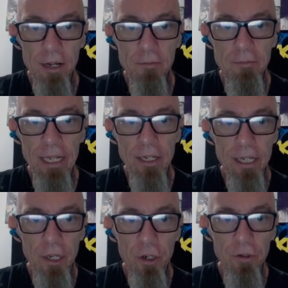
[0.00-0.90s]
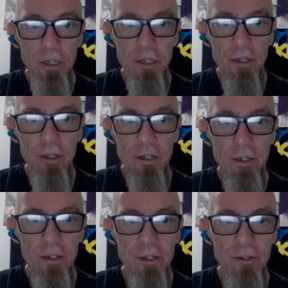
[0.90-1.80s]
mental issues.
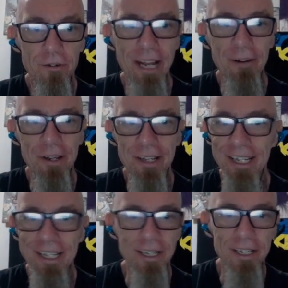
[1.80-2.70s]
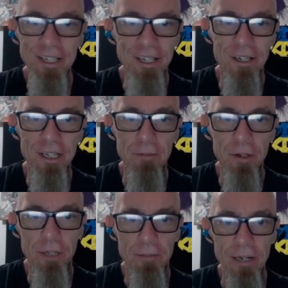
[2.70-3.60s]
Well, this is not
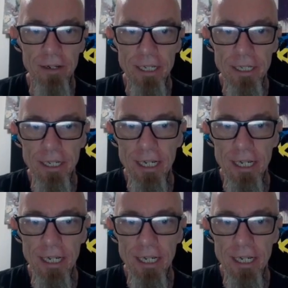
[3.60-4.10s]
supposed to be honest.